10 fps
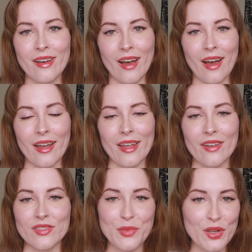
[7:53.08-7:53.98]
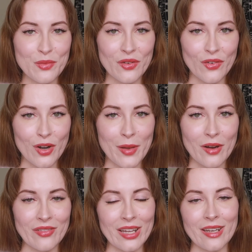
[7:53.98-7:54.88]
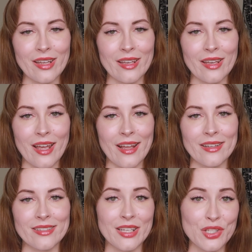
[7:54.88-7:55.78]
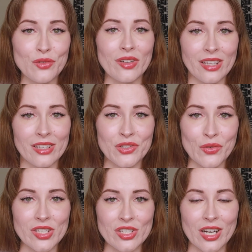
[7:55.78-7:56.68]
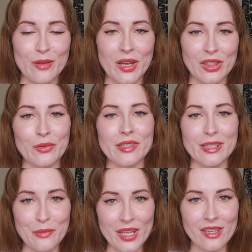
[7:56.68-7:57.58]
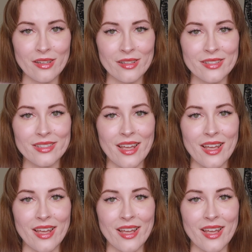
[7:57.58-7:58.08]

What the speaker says: I have spoken before about reading, and I do really enjoy sharing my thoughts and opinions,